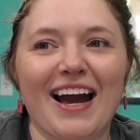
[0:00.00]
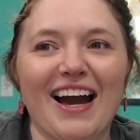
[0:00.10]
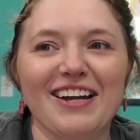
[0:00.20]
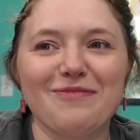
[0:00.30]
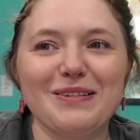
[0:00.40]

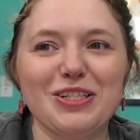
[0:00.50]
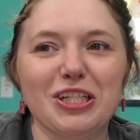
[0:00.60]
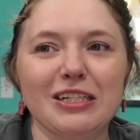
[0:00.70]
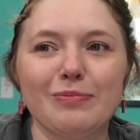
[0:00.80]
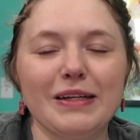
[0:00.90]
have been
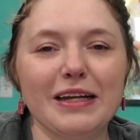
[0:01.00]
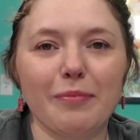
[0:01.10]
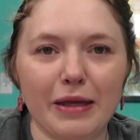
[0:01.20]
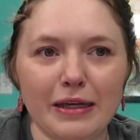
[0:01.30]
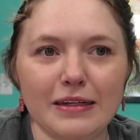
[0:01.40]
shopping
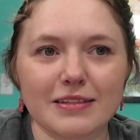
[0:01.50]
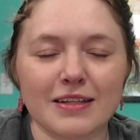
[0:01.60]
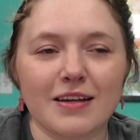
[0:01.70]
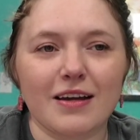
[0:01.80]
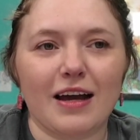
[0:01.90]
a bit,
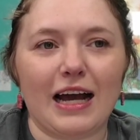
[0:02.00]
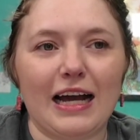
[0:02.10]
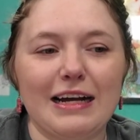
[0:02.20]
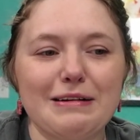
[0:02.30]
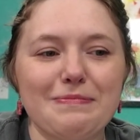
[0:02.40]

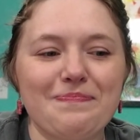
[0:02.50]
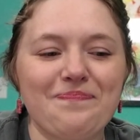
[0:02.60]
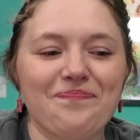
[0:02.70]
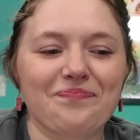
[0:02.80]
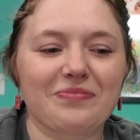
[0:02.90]

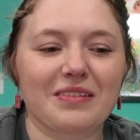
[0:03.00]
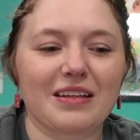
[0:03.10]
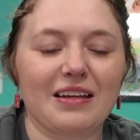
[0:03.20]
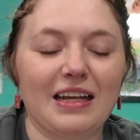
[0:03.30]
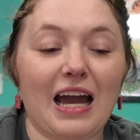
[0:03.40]
and
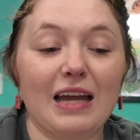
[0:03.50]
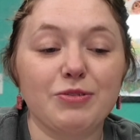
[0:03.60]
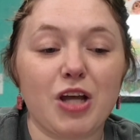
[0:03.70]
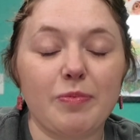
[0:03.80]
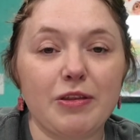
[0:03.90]
I
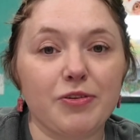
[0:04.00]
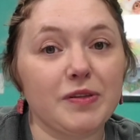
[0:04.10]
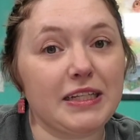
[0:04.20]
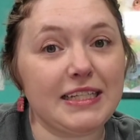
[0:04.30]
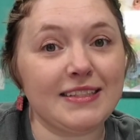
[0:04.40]
am shopping
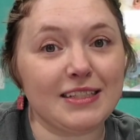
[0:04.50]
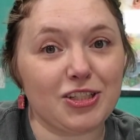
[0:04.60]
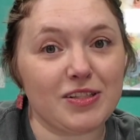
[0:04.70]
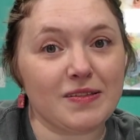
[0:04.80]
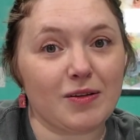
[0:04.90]
through Lindy
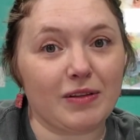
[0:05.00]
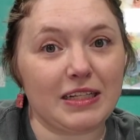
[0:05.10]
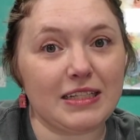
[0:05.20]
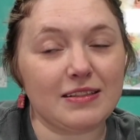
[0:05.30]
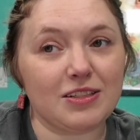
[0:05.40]
Stitches. So
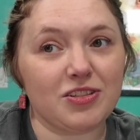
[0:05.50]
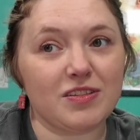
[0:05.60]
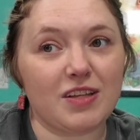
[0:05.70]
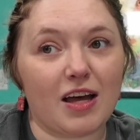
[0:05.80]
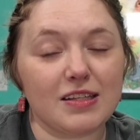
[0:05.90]
Lindy
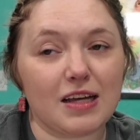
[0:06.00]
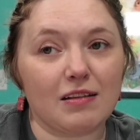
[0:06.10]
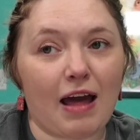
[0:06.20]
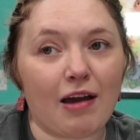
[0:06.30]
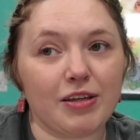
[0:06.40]
Stitches does
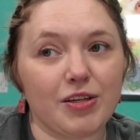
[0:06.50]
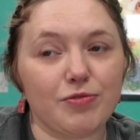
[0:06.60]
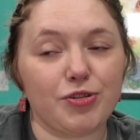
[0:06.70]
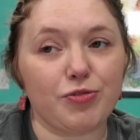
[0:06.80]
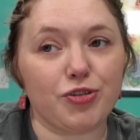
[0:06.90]
allow
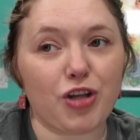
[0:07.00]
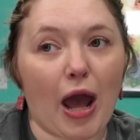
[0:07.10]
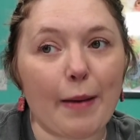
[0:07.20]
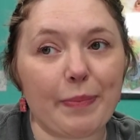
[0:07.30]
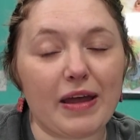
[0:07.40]
you to
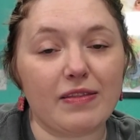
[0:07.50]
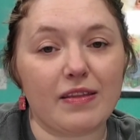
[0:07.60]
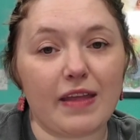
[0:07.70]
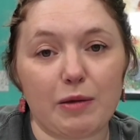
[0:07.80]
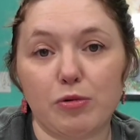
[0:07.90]
shop, and
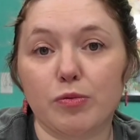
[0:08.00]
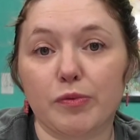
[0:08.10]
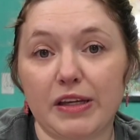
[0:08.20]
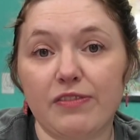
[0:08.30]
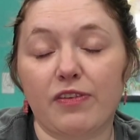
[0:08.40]
then they will
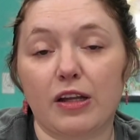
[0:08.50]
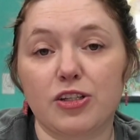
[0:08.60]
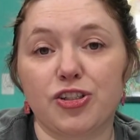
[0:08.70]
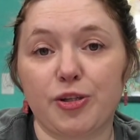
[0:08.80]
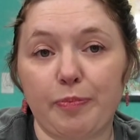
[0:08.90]

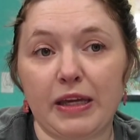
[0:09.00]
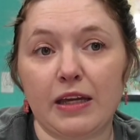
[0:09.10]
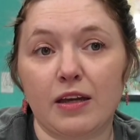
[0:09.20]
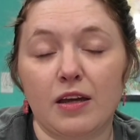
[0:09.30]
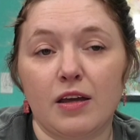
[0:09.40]
refund
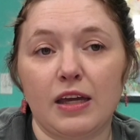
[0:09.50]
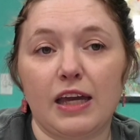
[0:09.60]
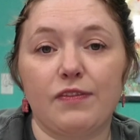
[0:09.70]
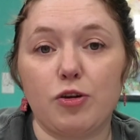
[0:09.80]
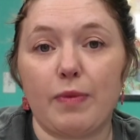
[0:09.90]
shipping
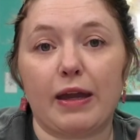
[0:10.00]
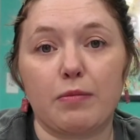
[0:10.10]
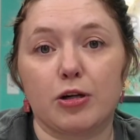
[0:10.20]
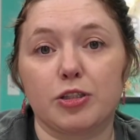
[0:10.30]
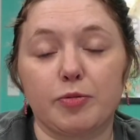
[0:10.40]
if you make
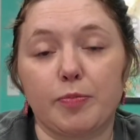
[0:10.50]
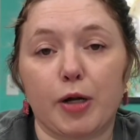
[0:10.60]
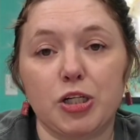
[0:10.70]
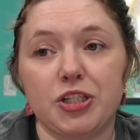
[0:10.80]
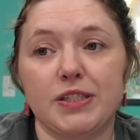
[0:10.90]
multiple
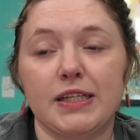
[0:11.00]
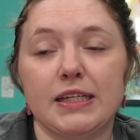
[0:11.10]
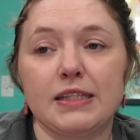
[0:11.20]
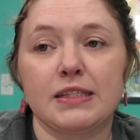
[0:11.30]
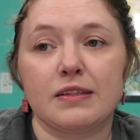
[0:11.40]

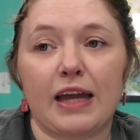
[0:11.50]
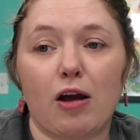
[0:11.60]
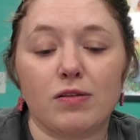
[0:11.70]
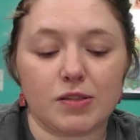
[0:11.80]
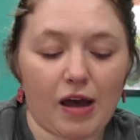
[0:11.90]
purchases. They
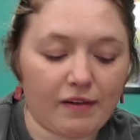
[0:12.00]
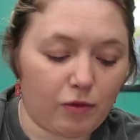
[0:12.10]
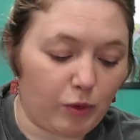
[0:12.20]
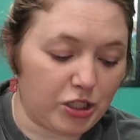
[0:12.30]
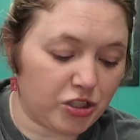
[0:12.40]
also have
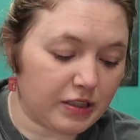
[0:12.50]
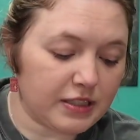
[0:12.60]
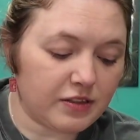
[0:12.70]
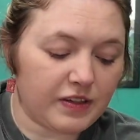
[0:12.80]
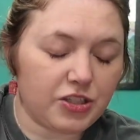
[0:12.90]
a wish
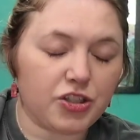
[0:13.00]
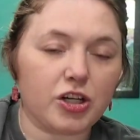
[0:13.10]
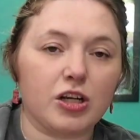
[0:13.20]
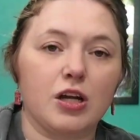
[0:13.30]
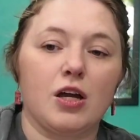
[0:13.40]
list
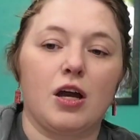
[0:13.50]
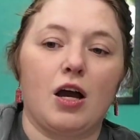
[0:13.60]
feature,